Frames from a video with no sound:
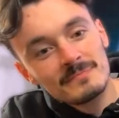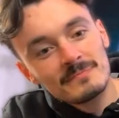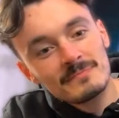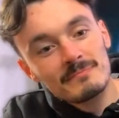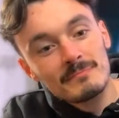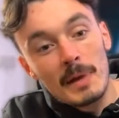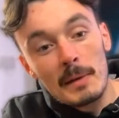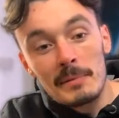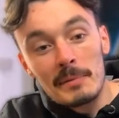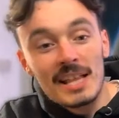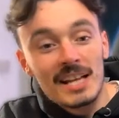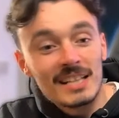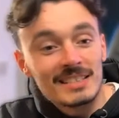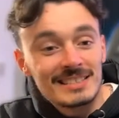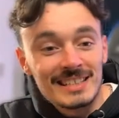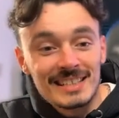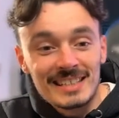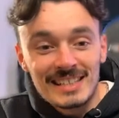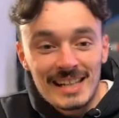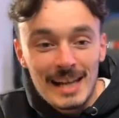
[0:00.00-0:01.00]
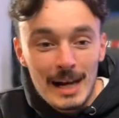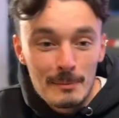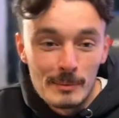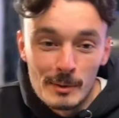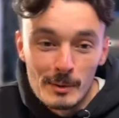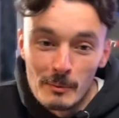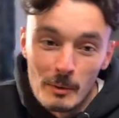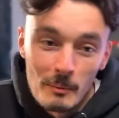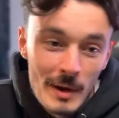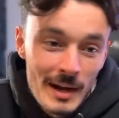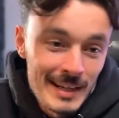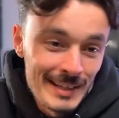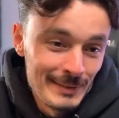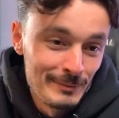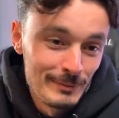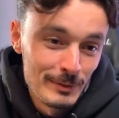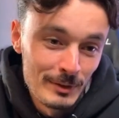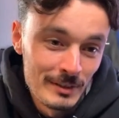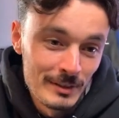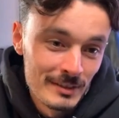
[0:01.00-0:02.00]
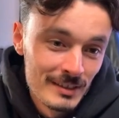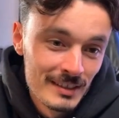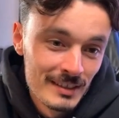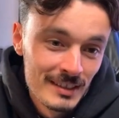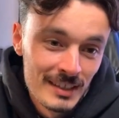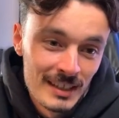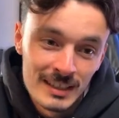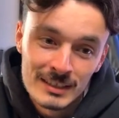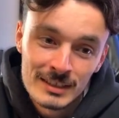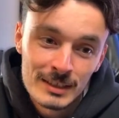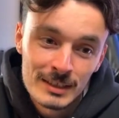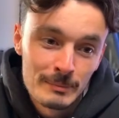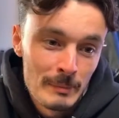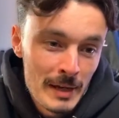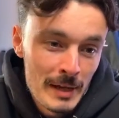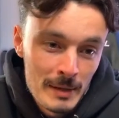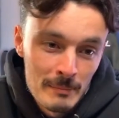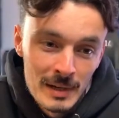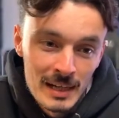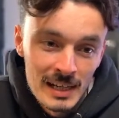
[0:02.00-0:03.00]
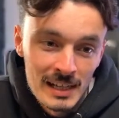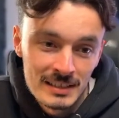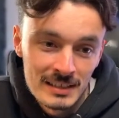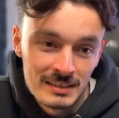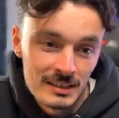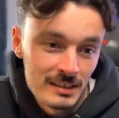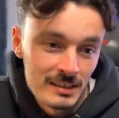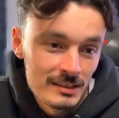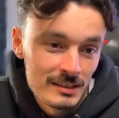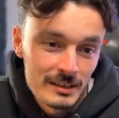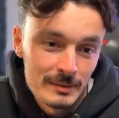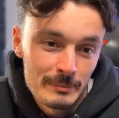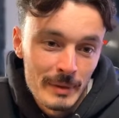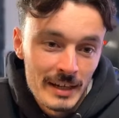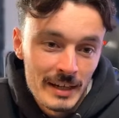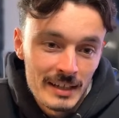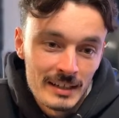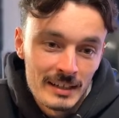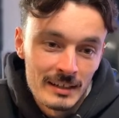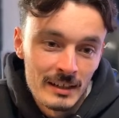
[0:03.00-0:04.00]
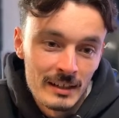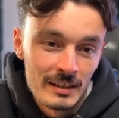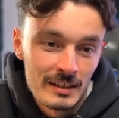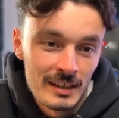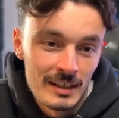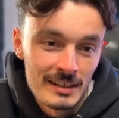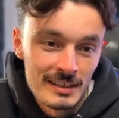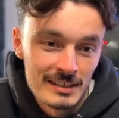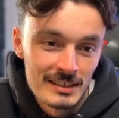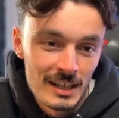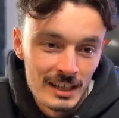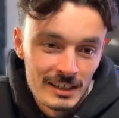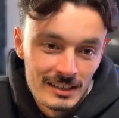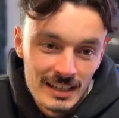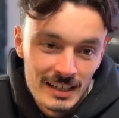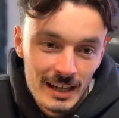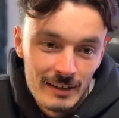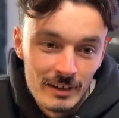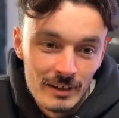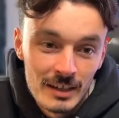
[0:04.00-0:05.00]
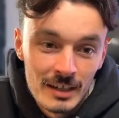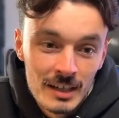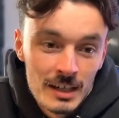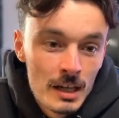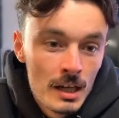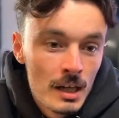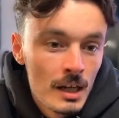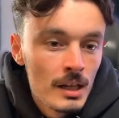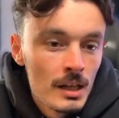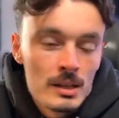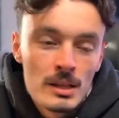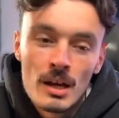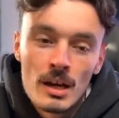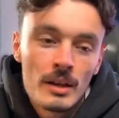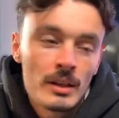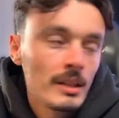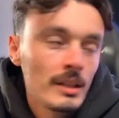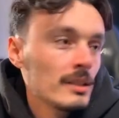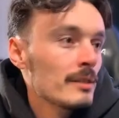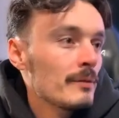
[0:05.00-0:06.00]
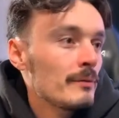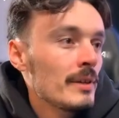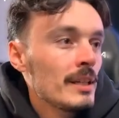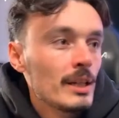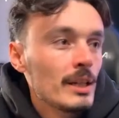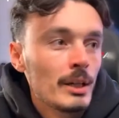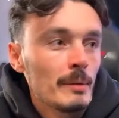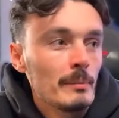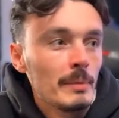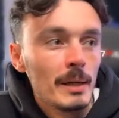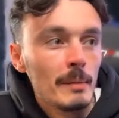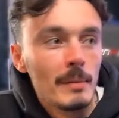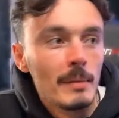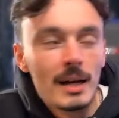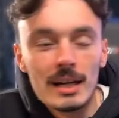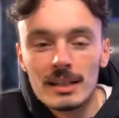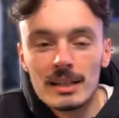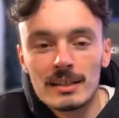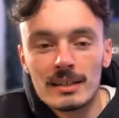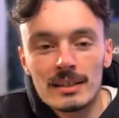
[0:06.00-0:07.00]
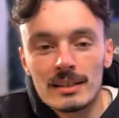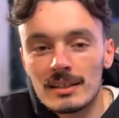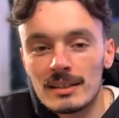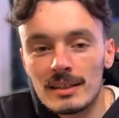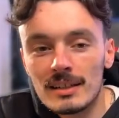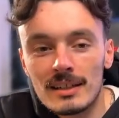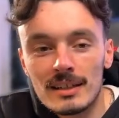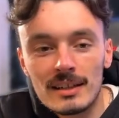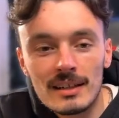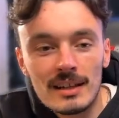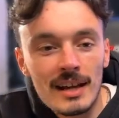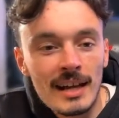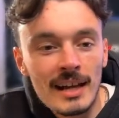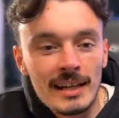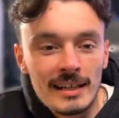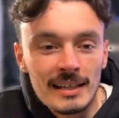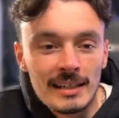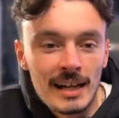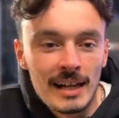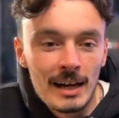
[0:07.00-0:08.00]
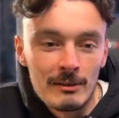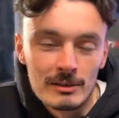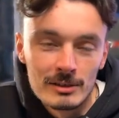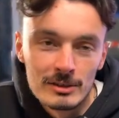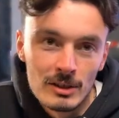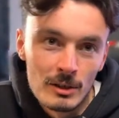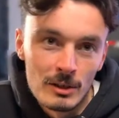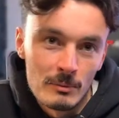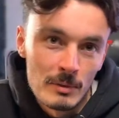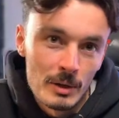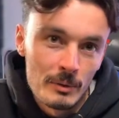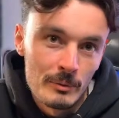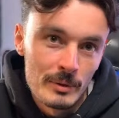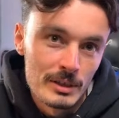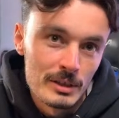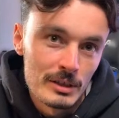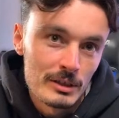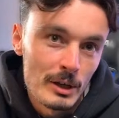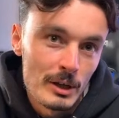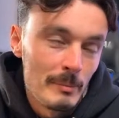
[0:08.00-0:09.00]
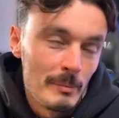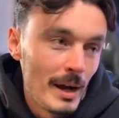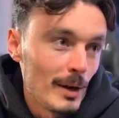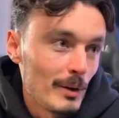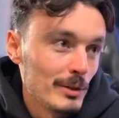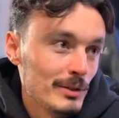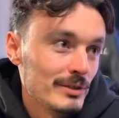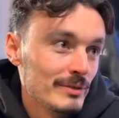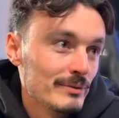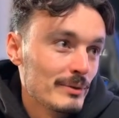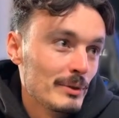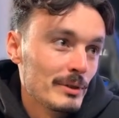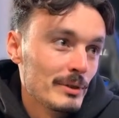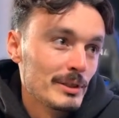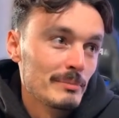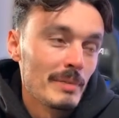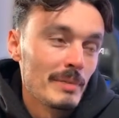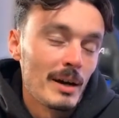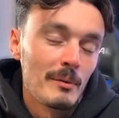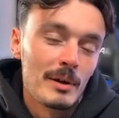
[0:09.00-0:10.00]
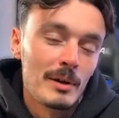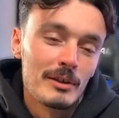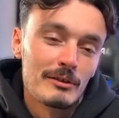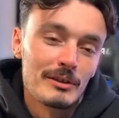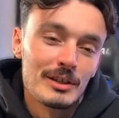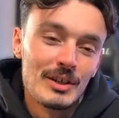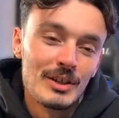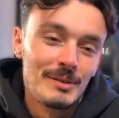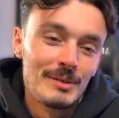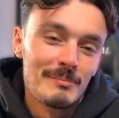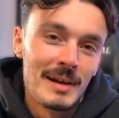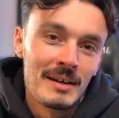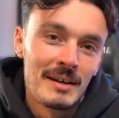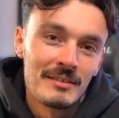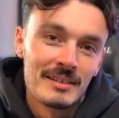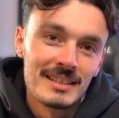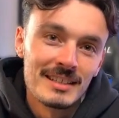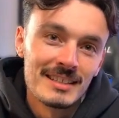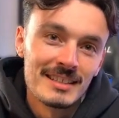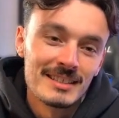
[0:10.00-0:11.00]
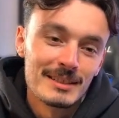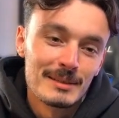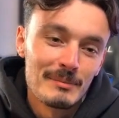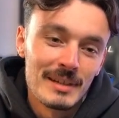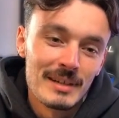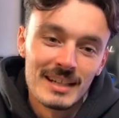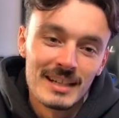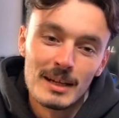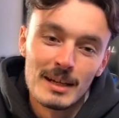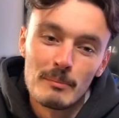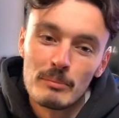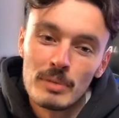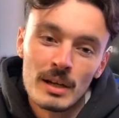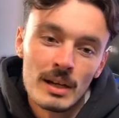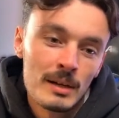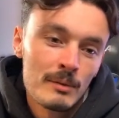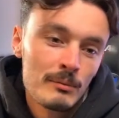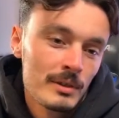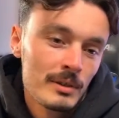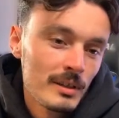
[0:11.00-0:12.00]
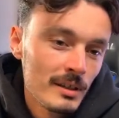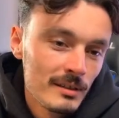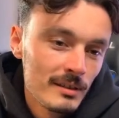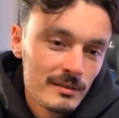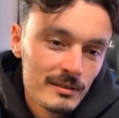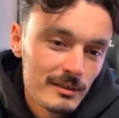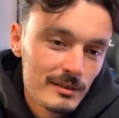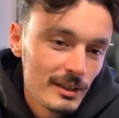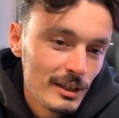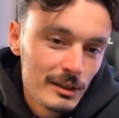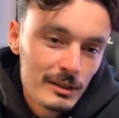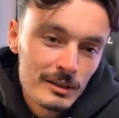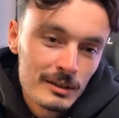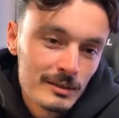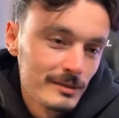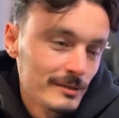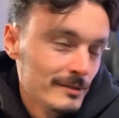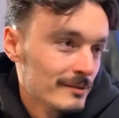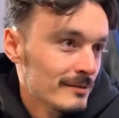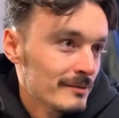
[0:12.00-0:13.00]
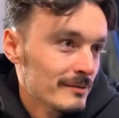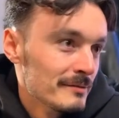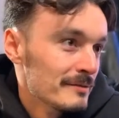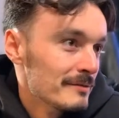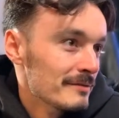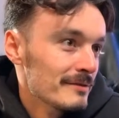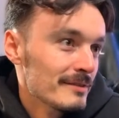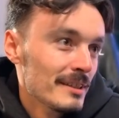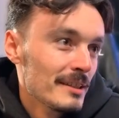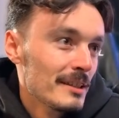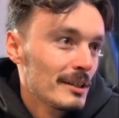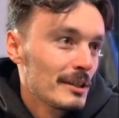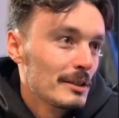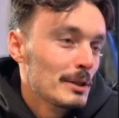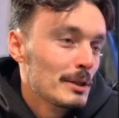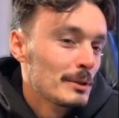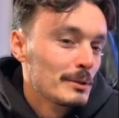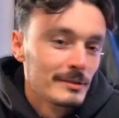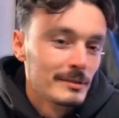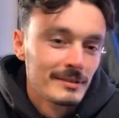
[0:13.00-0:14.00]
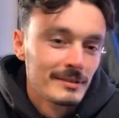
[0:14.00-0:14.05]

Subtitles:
Maybe that's the collab we were waiting for. It's just me and Melissa just making a design together. Yeah, I think the video would be about 18 hours long while we just go backwards and forwards about whether or not a mountain needs to be in it. But it would look cool. It would look cool.